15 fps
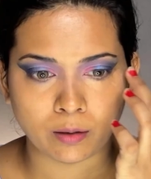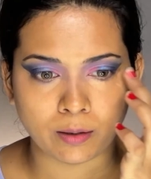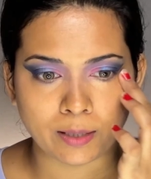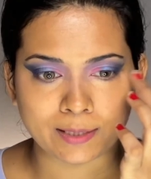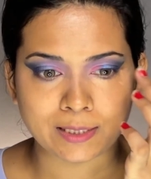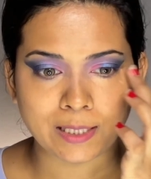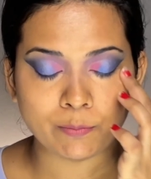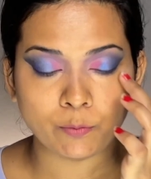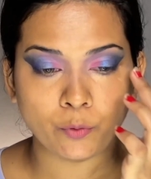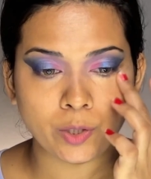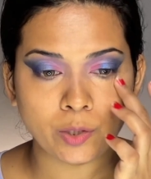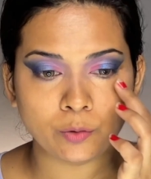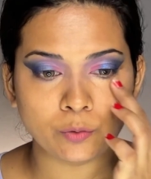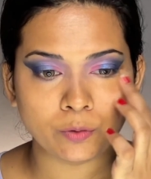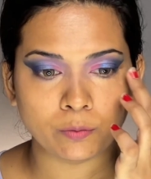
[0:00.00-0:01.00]
As I'm
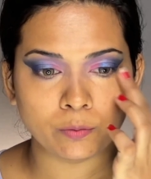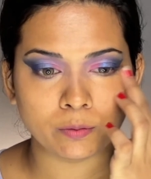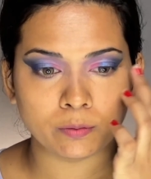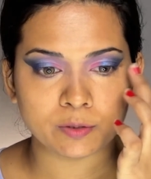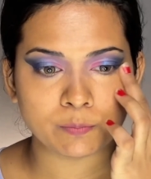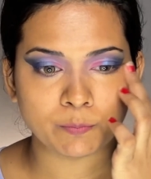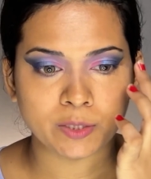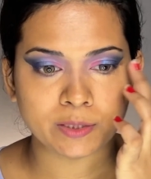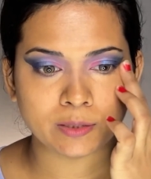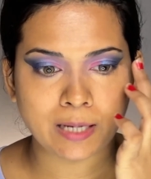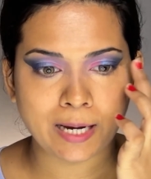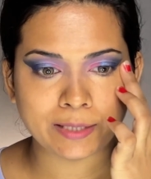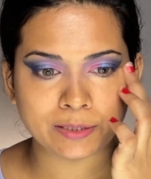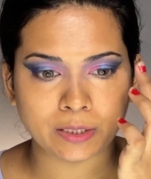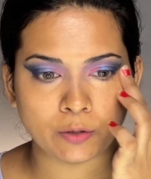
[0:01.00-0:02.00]
going to smudge the
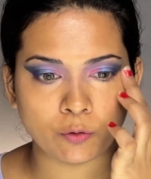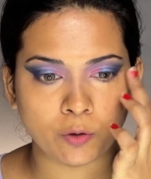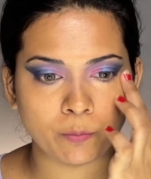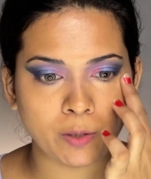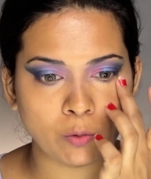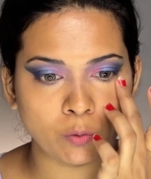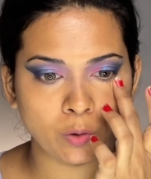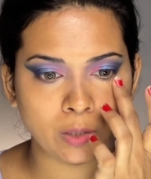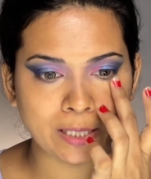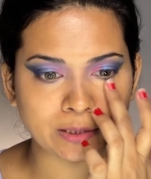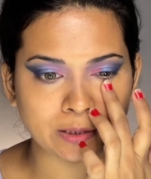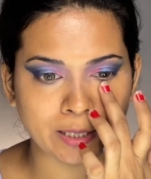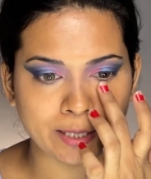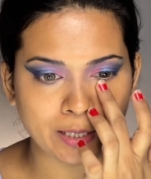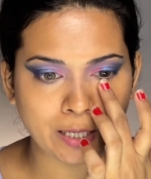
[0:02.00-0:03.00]
eyeshadow on my lower
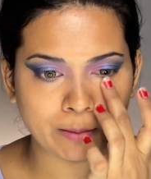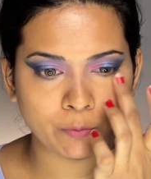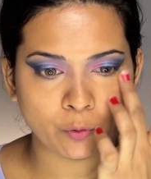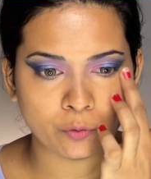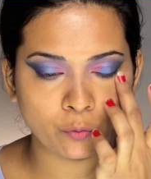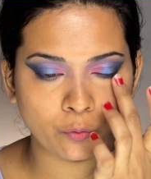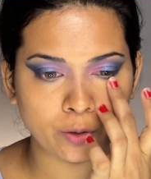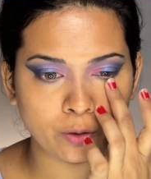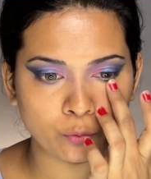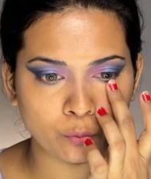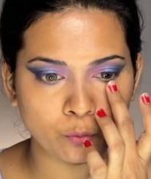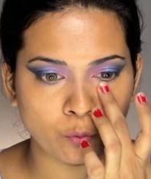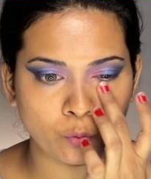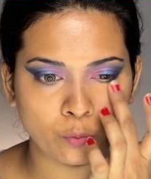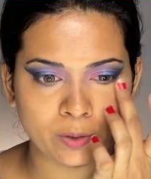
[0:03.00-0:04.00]
lash line, I'm not going to
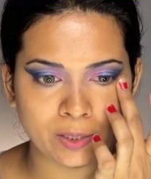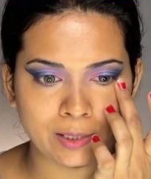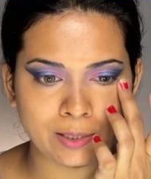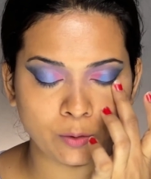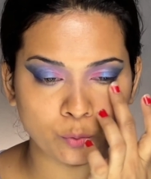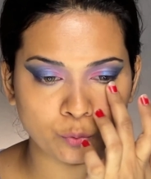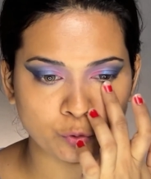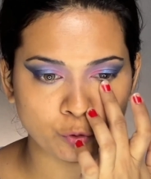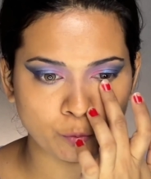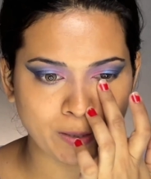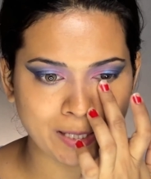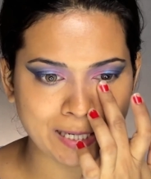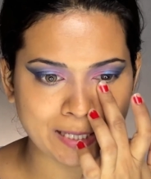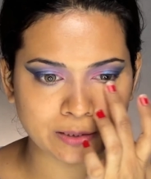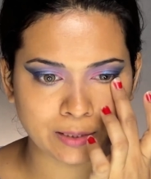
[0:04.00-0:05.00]
go really close to my
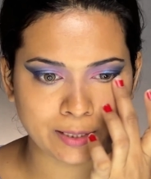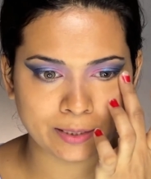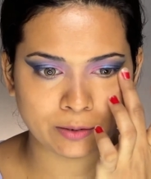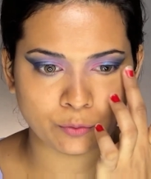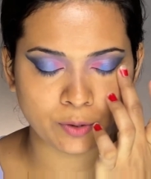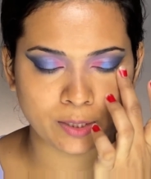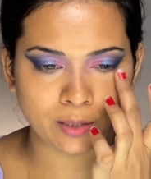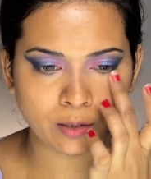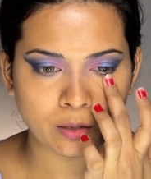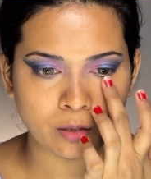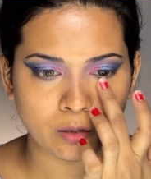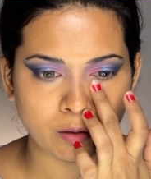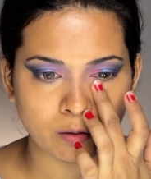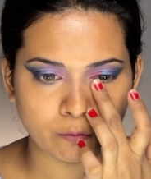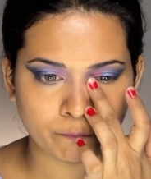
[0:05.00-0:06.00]
lash line today
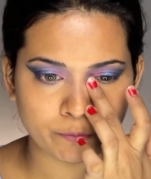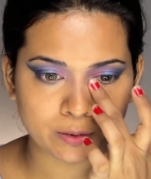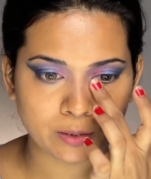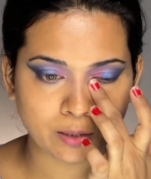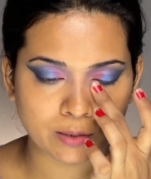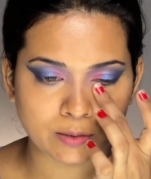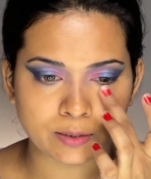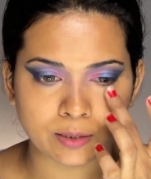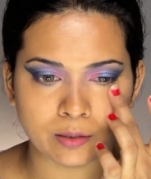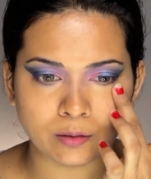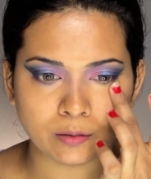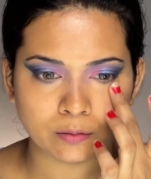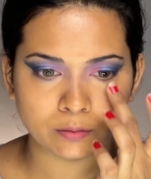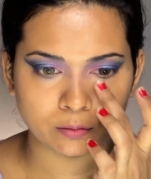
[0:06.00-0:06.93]
with the concealer.